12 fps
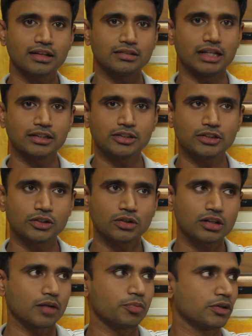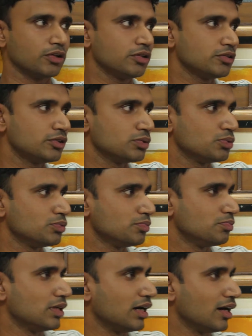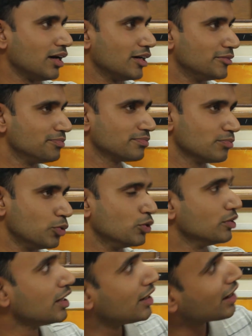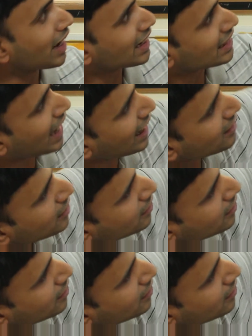that took Apollo to moon. And that